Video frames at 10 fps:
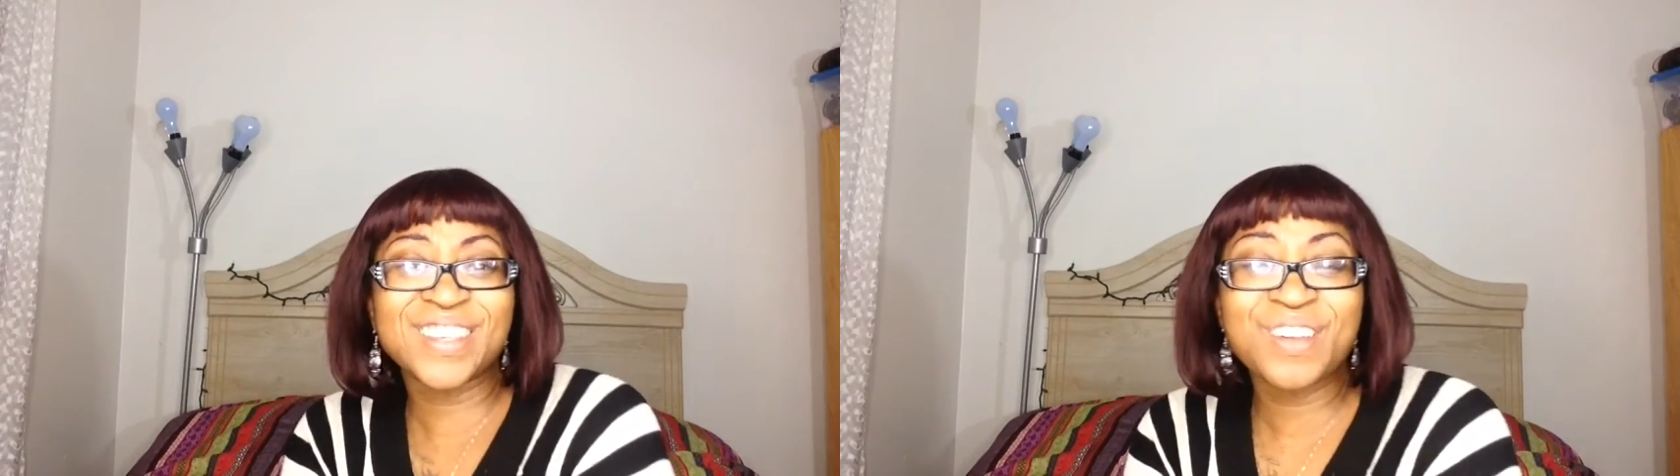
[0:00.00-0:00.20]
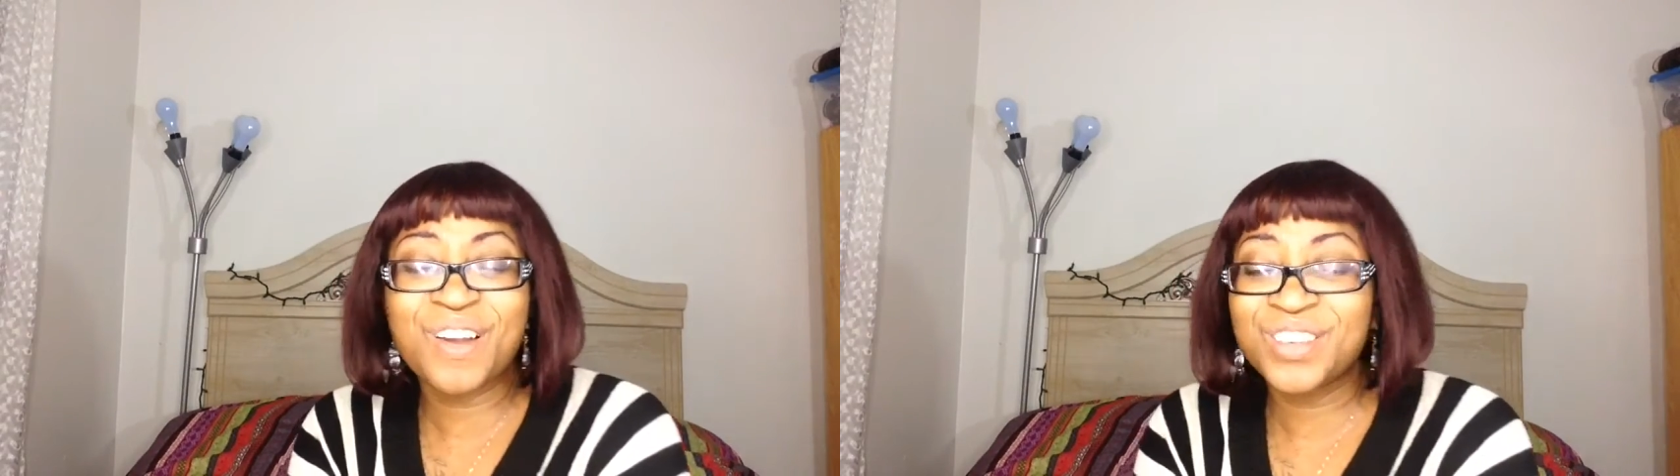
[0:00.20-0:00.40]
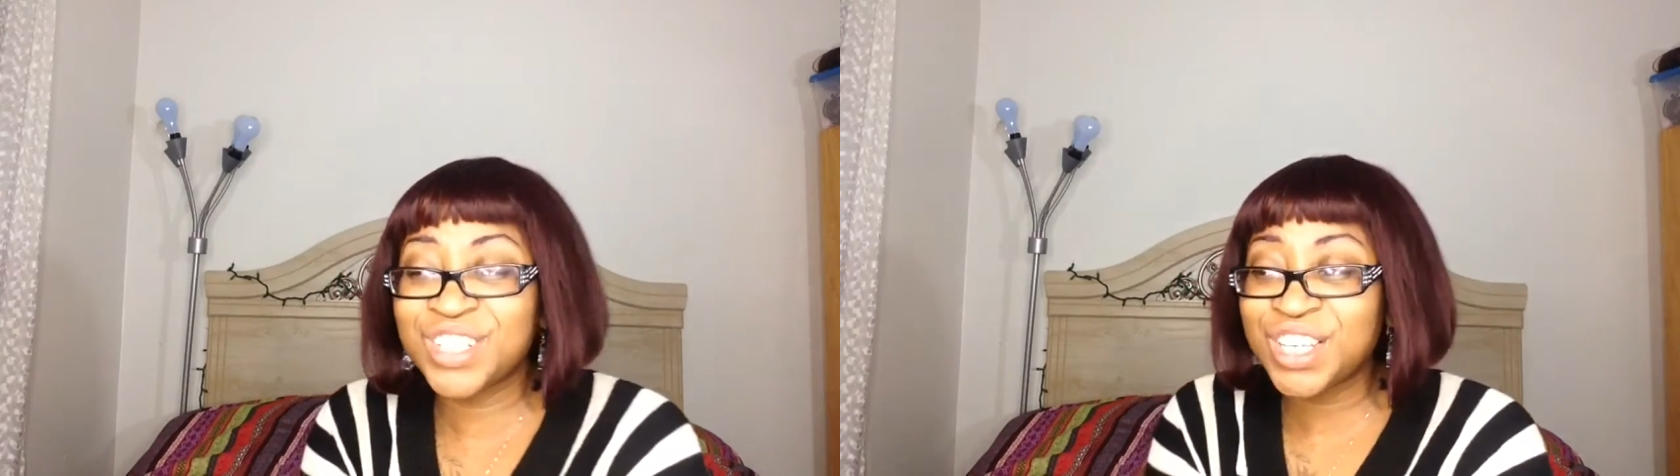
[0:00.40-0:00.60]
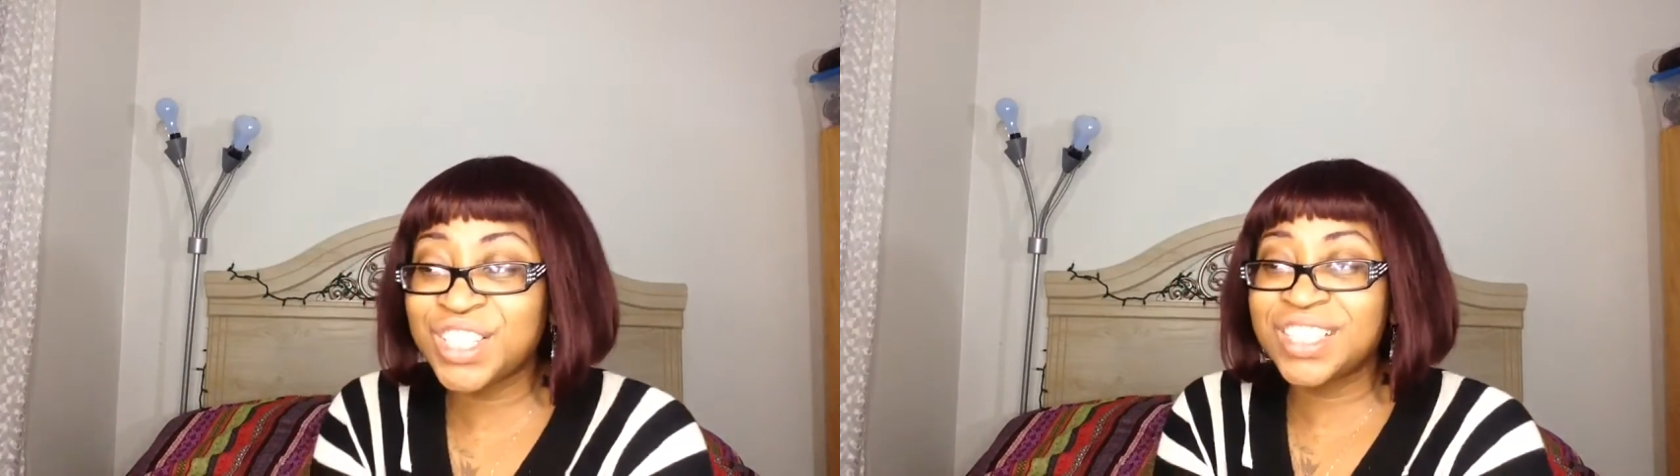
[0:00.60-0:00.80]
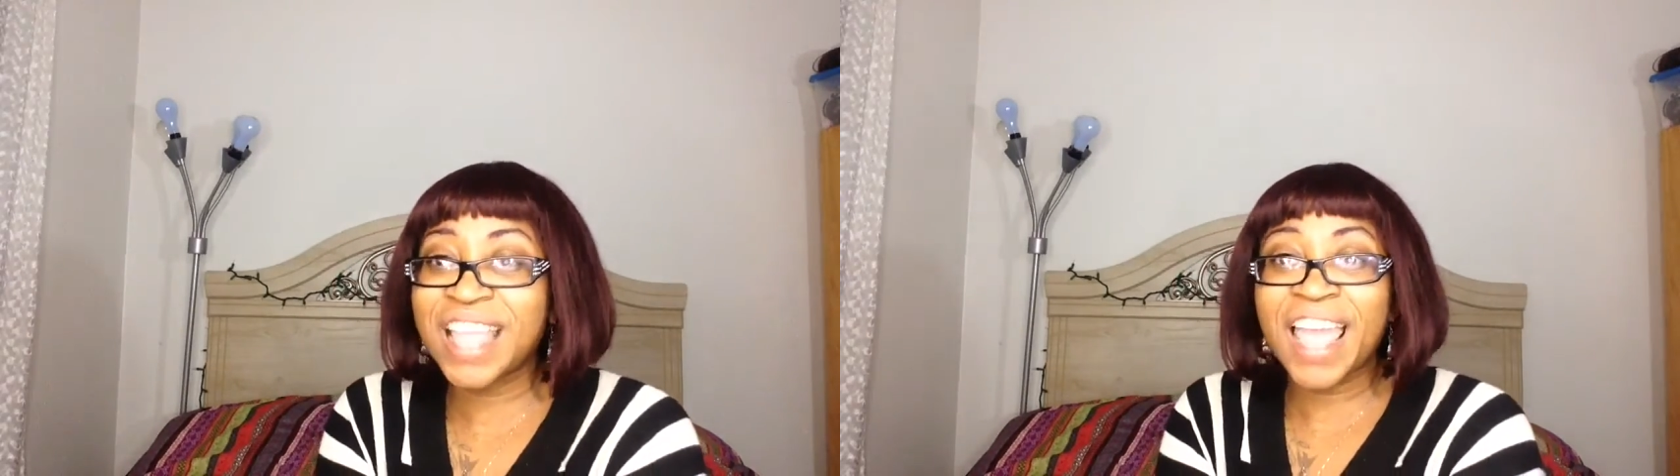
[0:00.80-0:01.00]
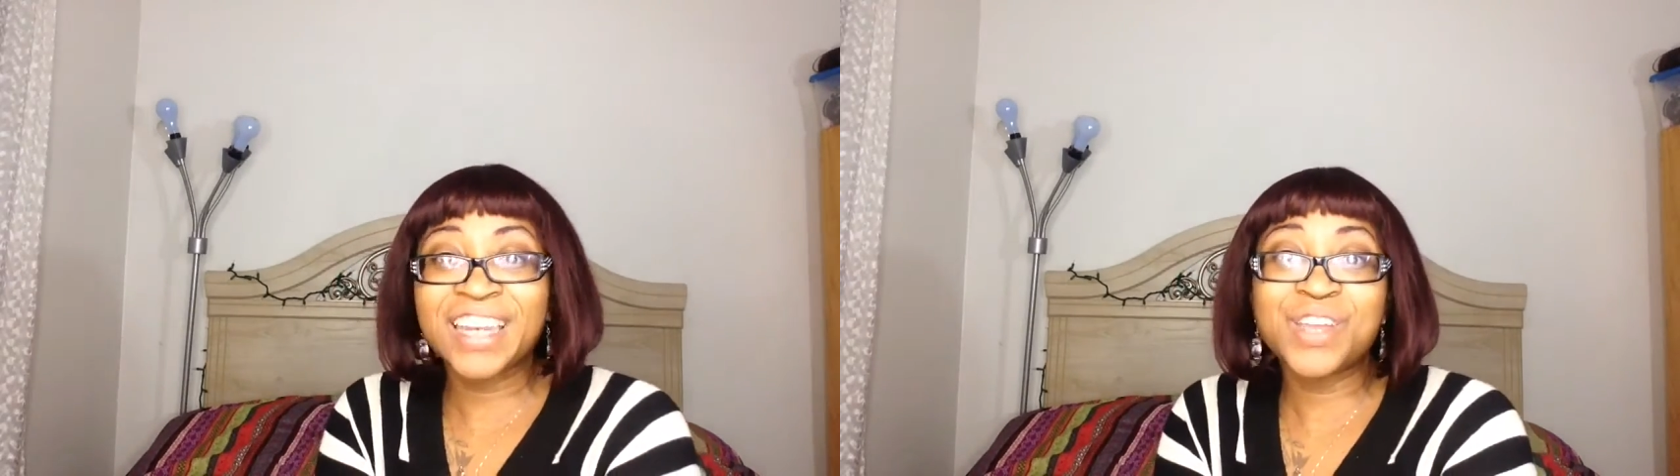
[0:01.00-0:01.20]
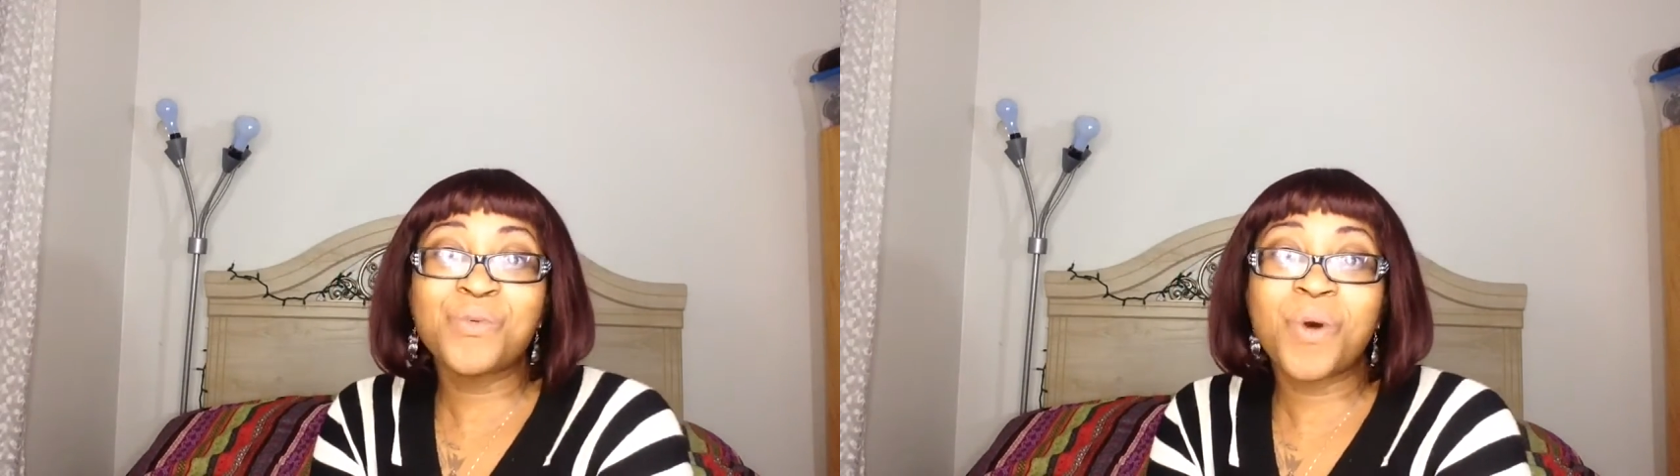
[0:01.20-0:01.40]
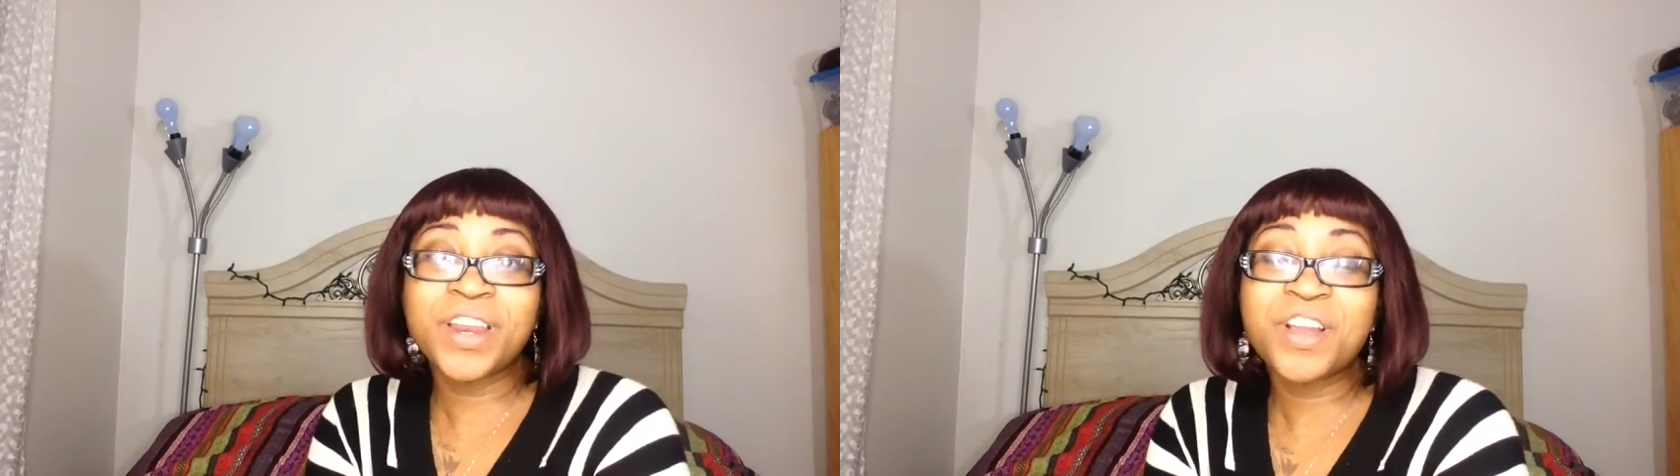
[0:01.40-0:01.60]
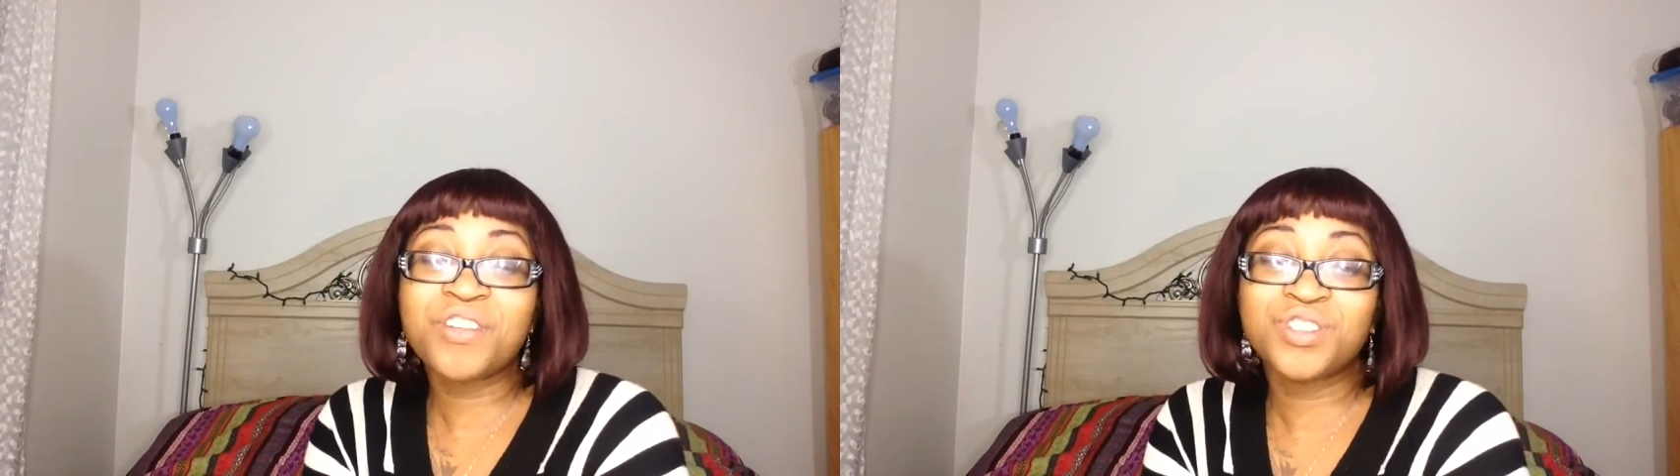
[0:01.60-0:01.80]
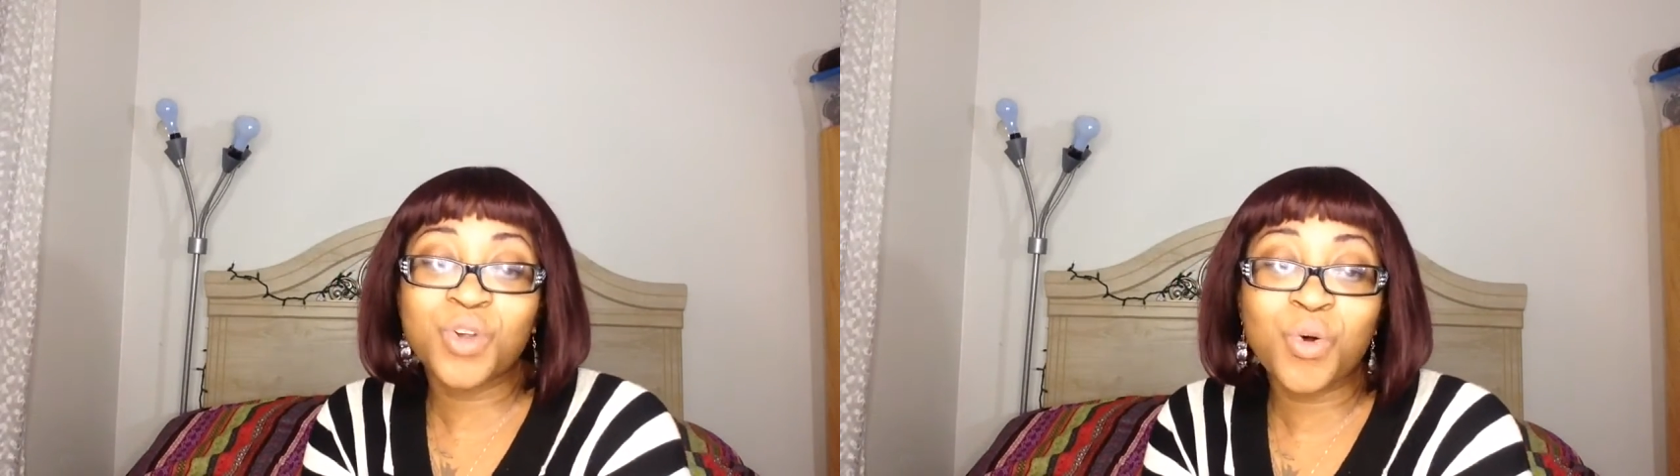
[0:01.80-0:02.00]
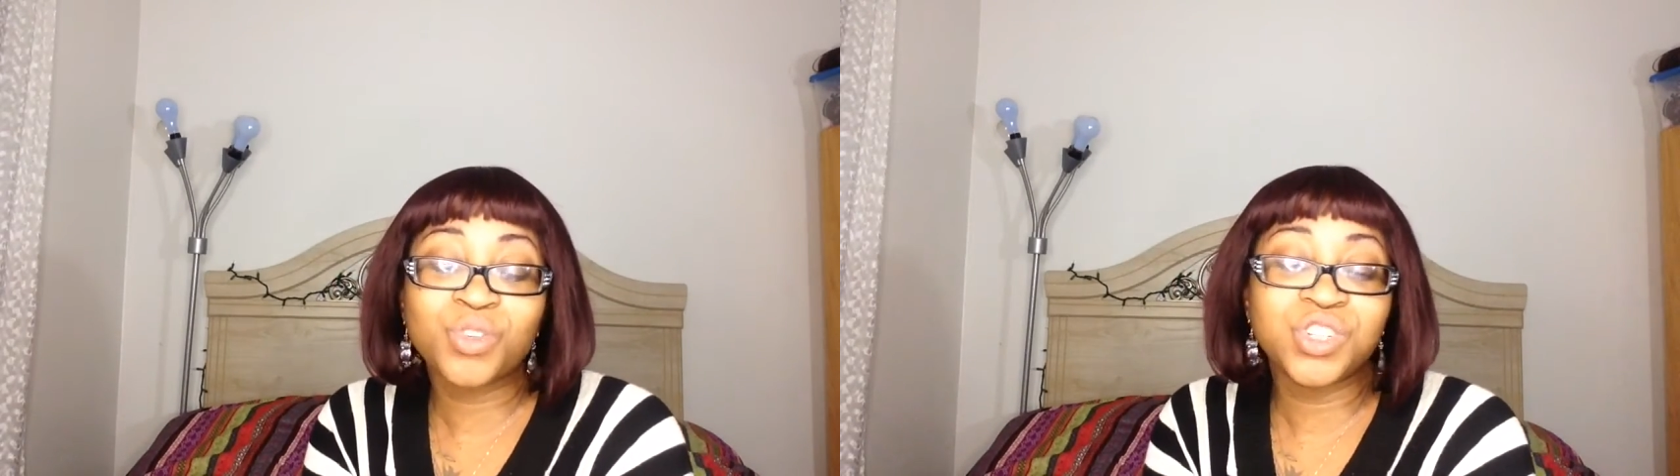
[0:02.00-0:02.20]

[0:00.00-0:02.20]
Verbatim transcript: You know, she's 91 years old.